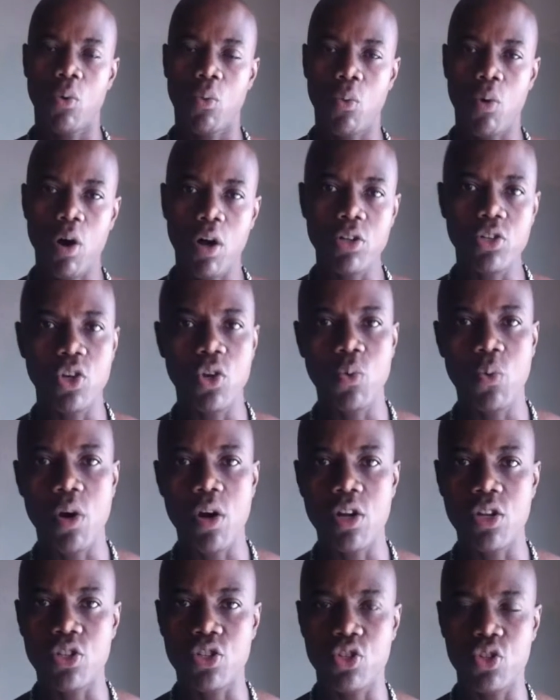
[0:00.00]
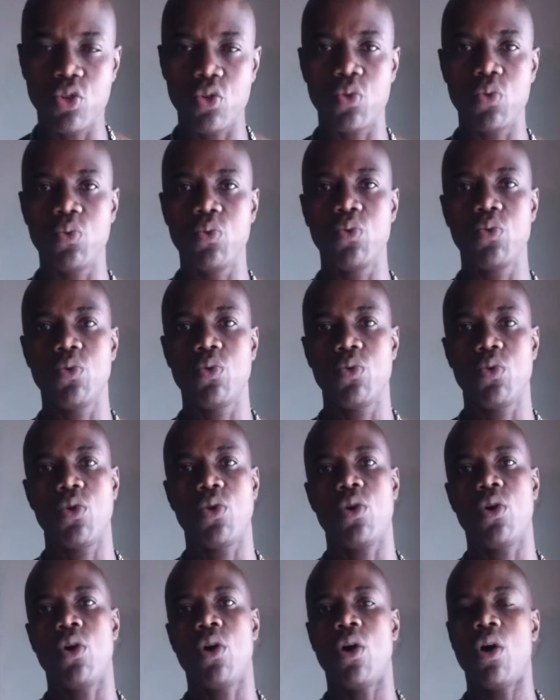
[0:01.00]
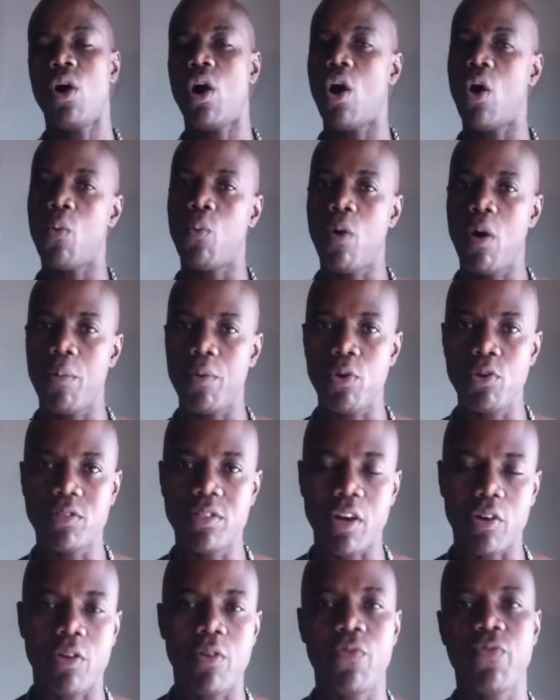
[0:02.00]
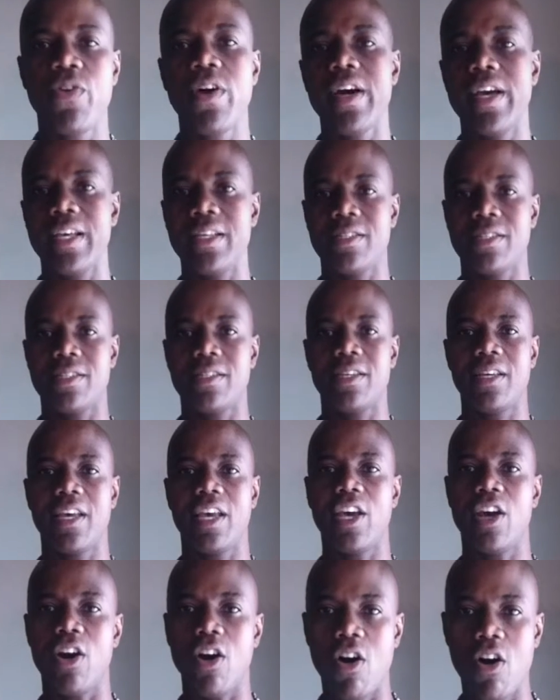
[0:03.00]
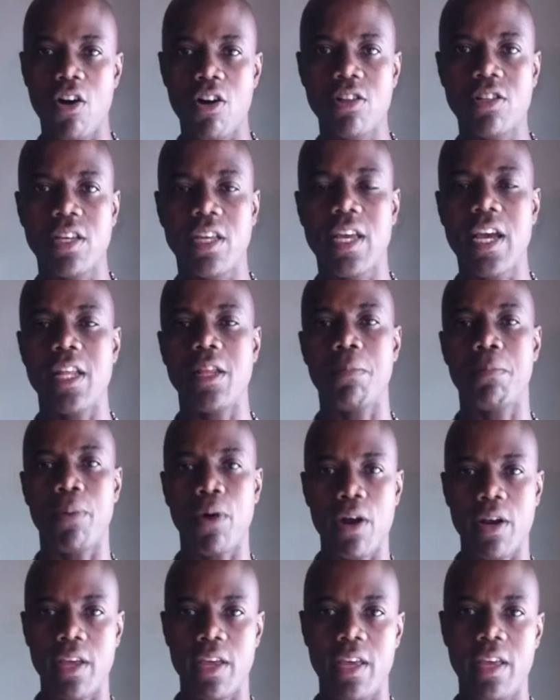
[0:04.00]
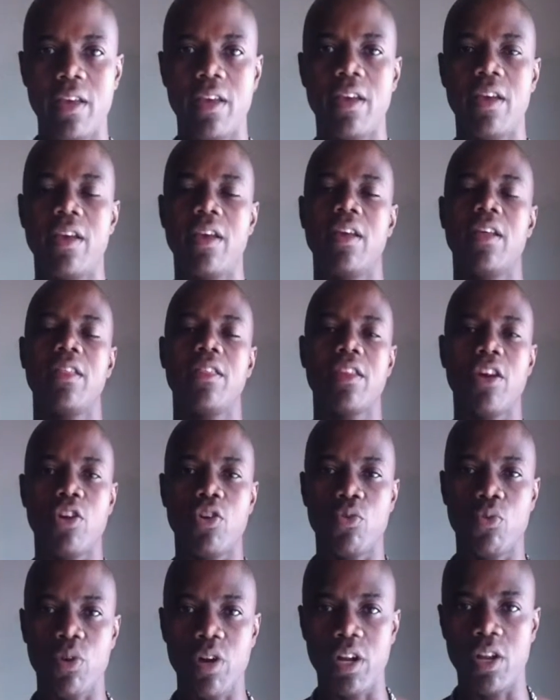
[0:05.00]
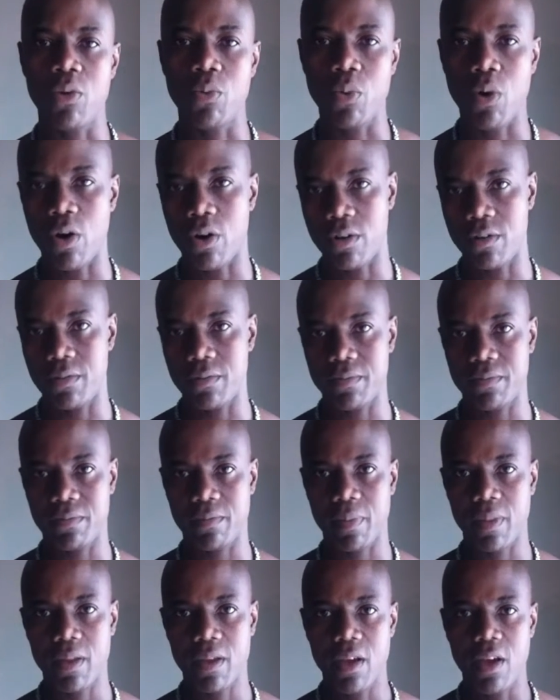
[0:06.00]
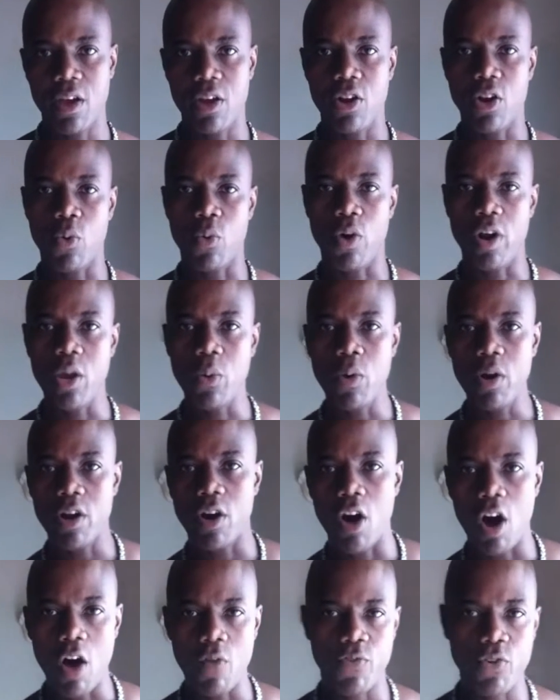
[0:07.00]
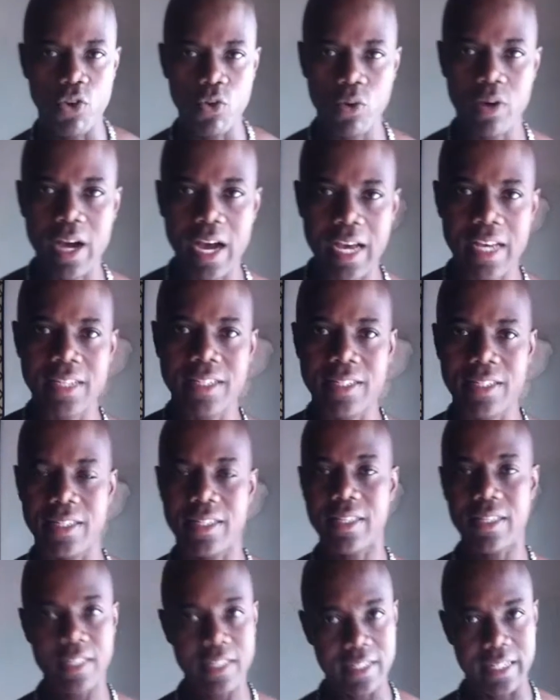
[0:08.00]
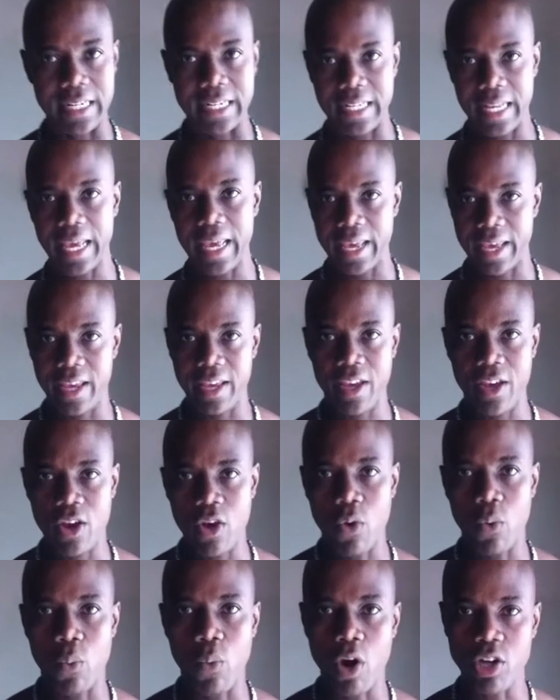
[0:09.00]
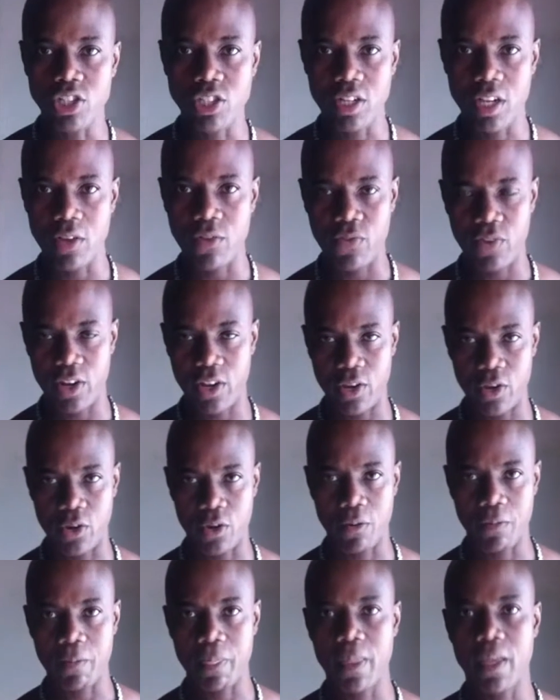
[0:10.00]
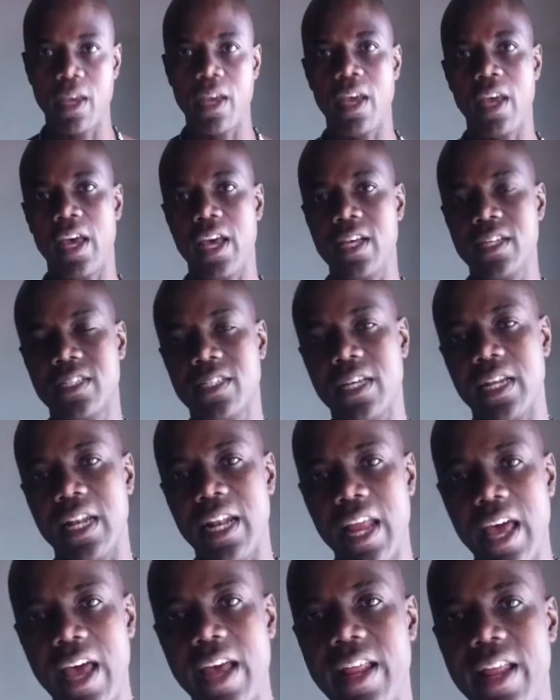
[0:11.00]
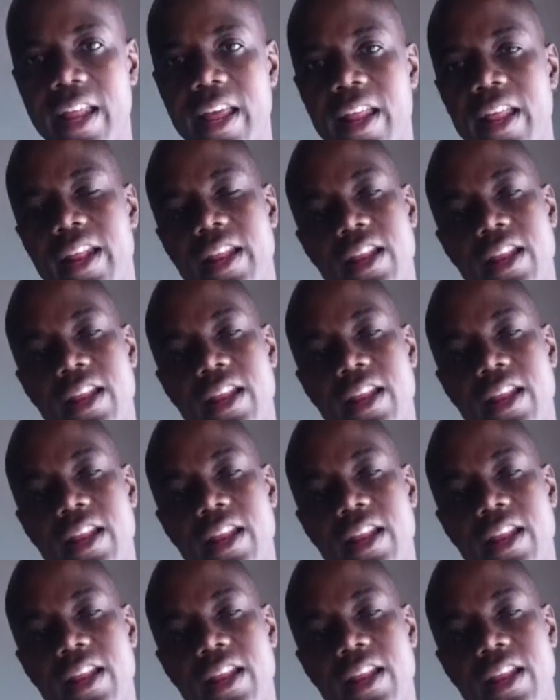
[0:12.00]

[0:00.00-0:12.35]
What do you want to do, or what will you sacrifice in order to get the body that you really want? And what I want to offer you guys today, watching this video, is to let